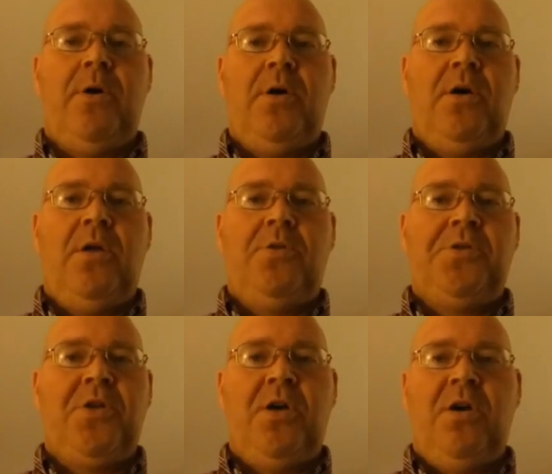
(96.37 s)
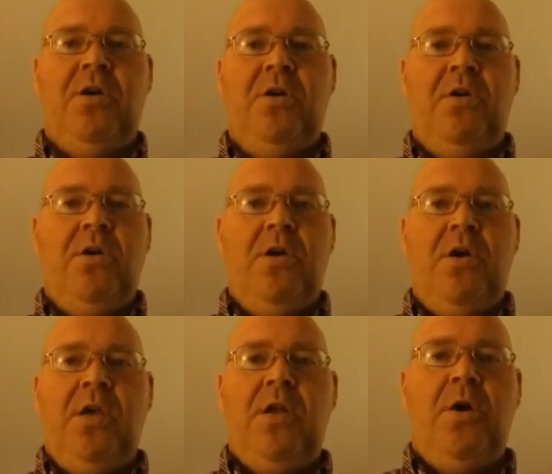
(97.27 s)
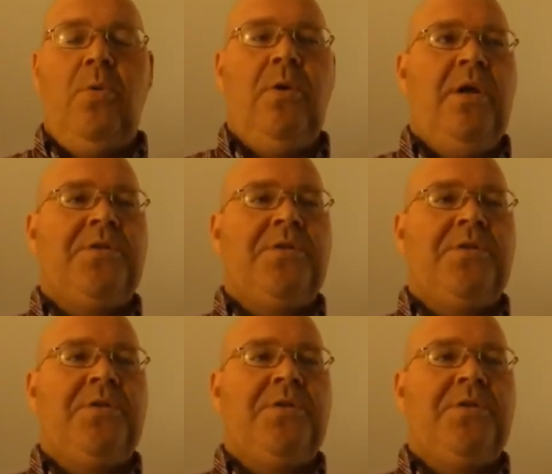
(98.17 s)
Uh, just a, you know,